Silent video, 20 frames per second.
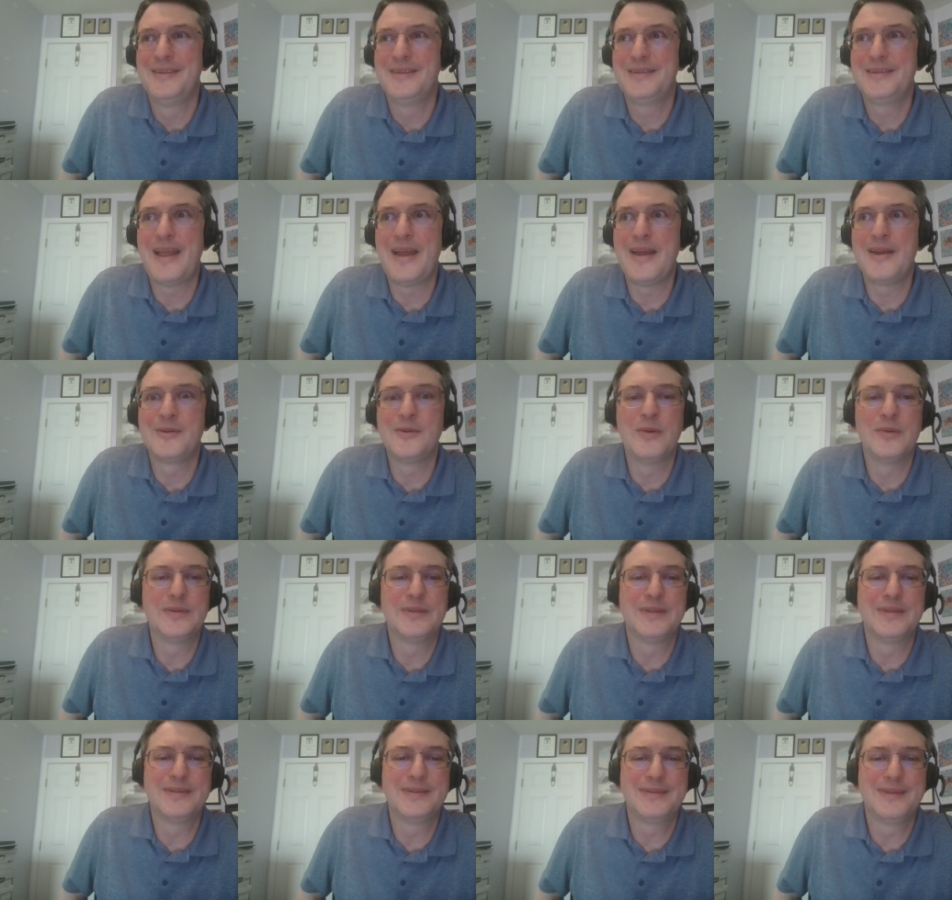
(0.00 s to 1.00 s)

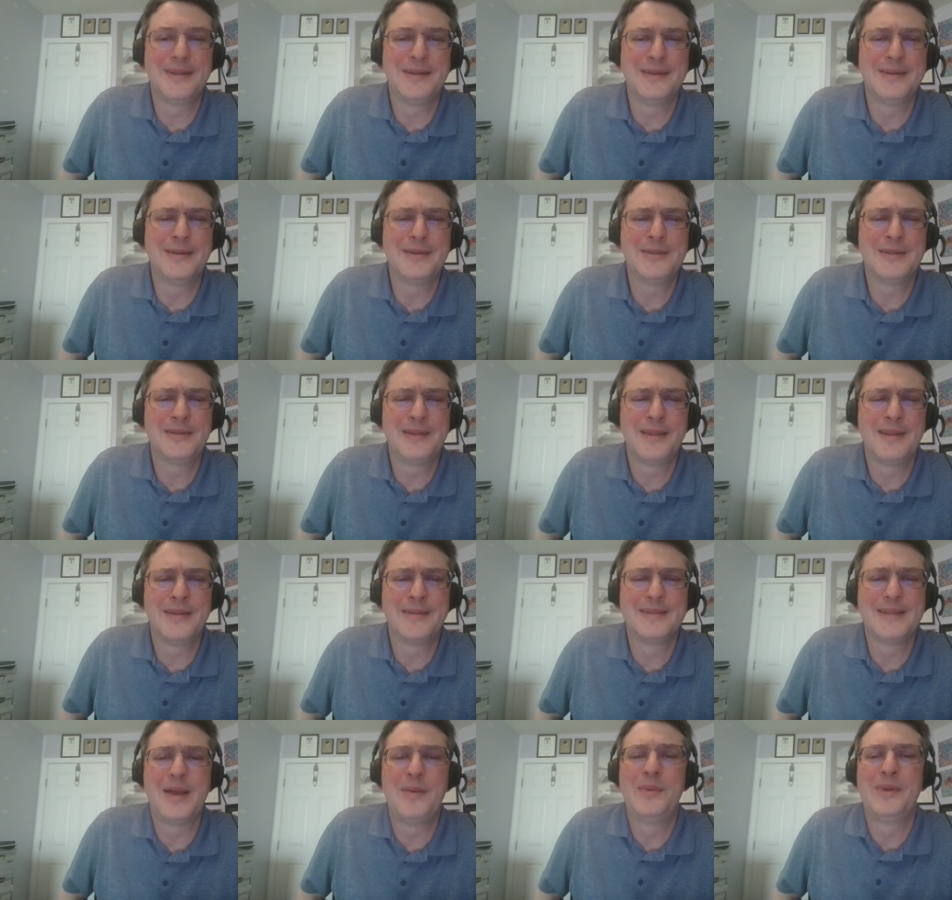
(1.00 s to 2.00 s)
diagnosis in addition to the
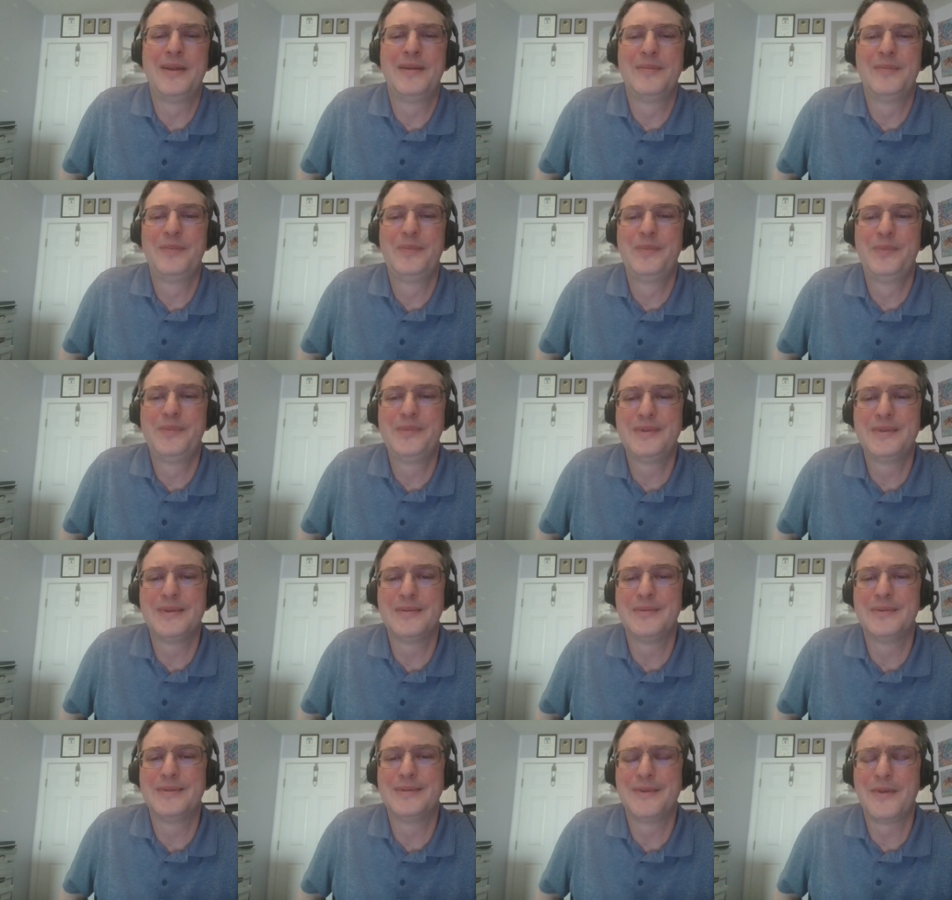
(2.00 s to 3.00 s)
insomnia, so,
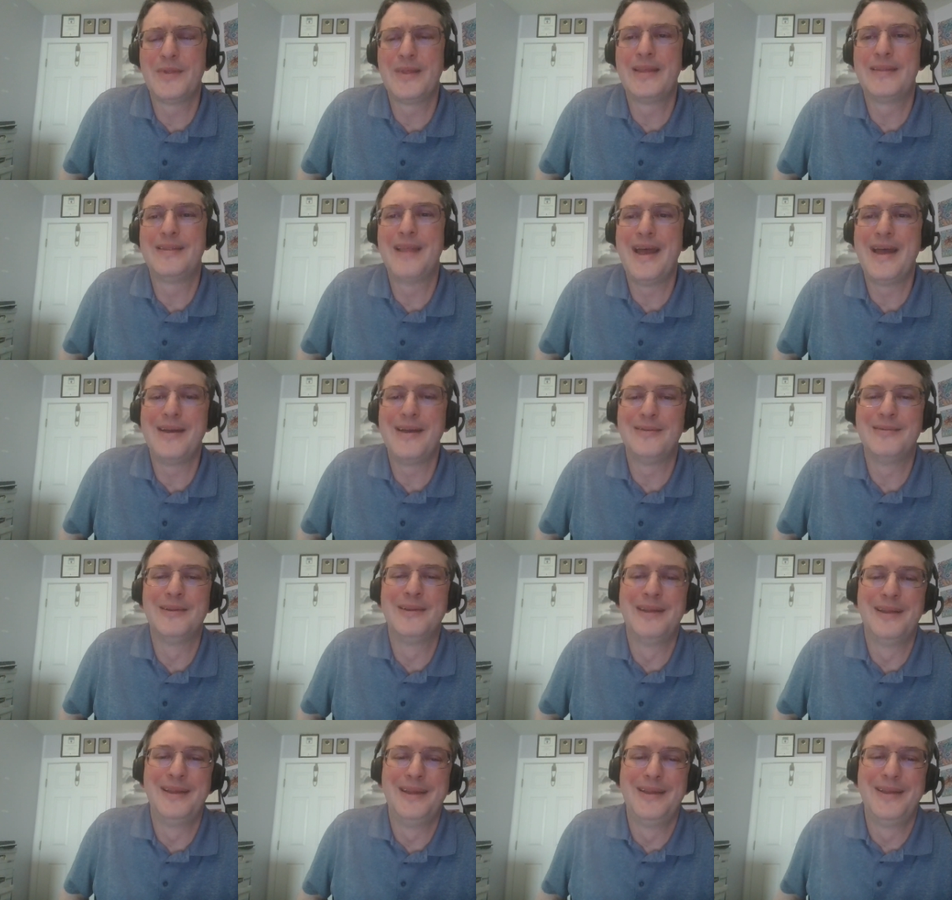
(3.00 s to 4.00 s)
so that that
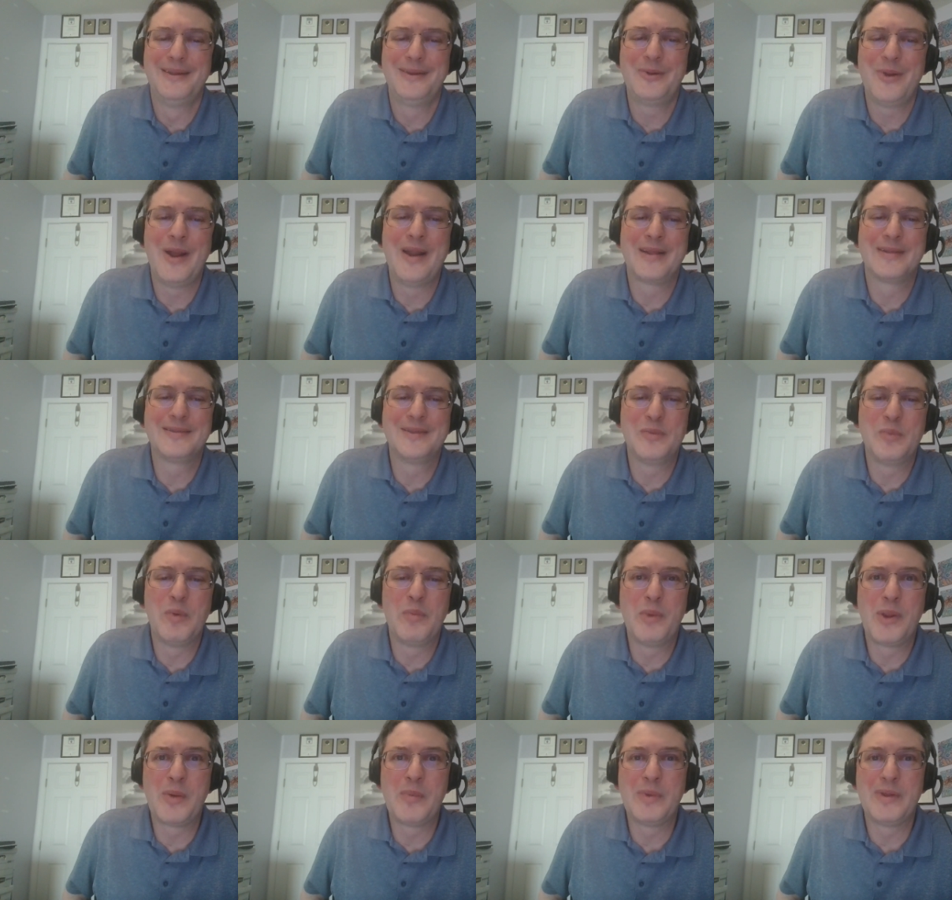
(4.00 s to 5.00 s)
chronic sleep
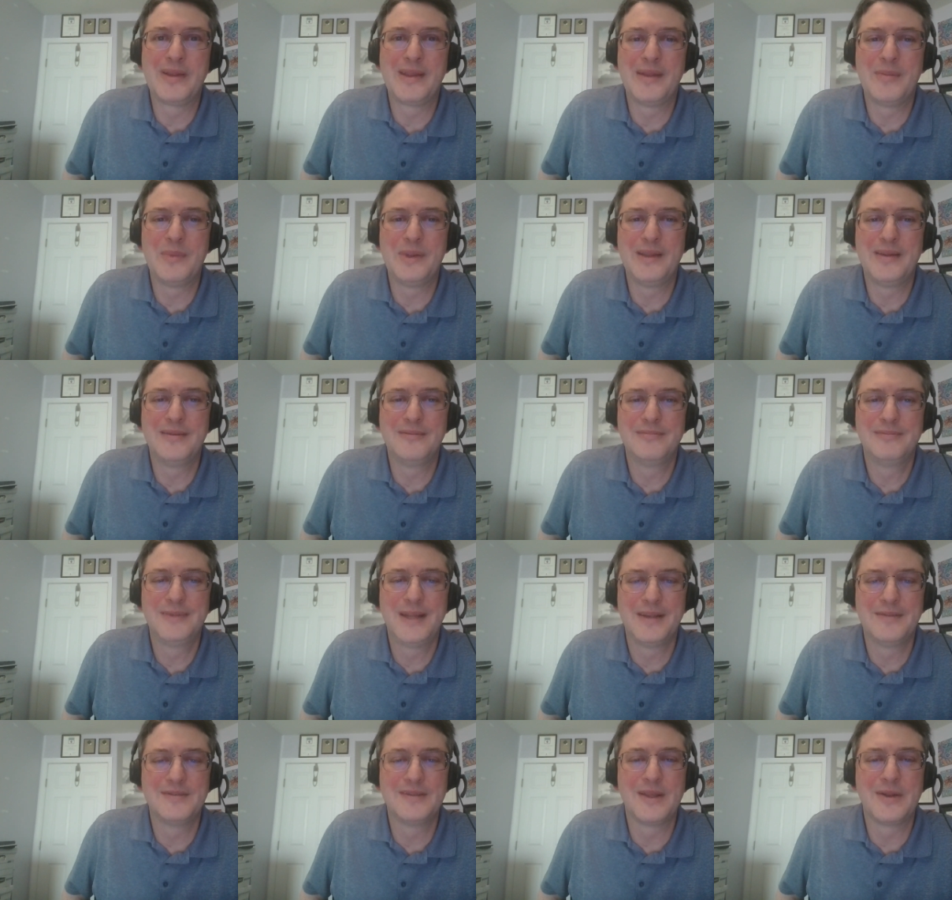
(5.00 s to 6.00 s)
impairment can be
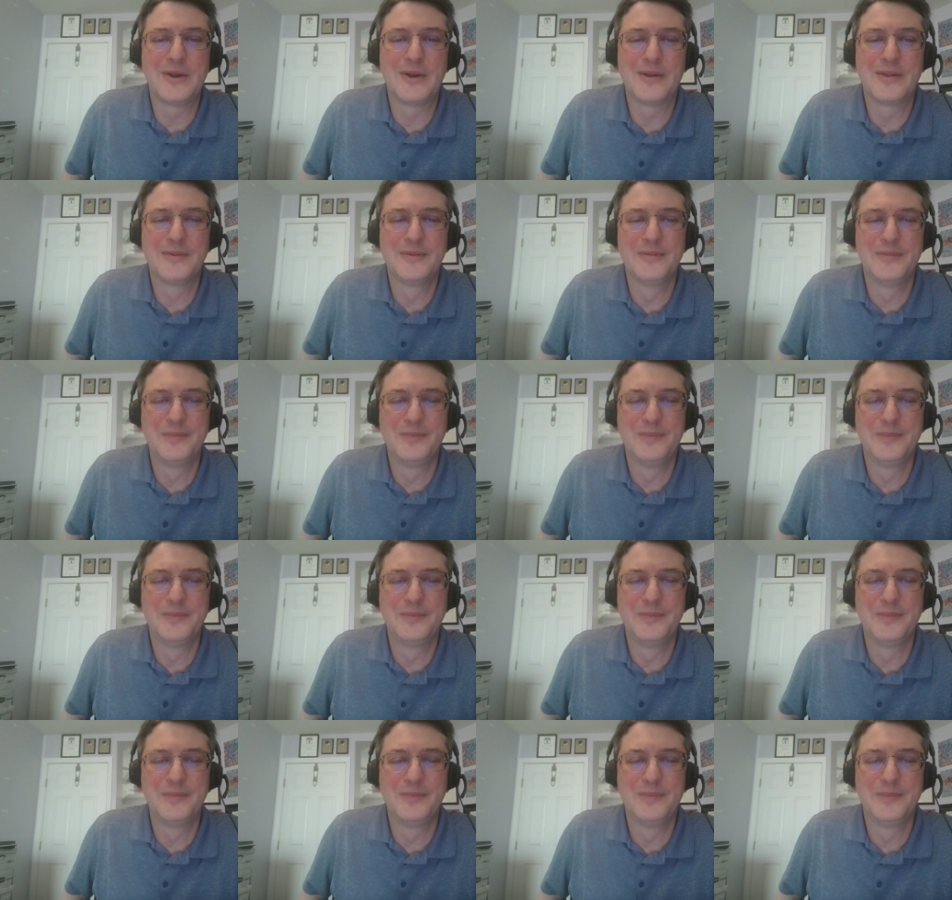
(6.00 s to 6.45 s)
considered.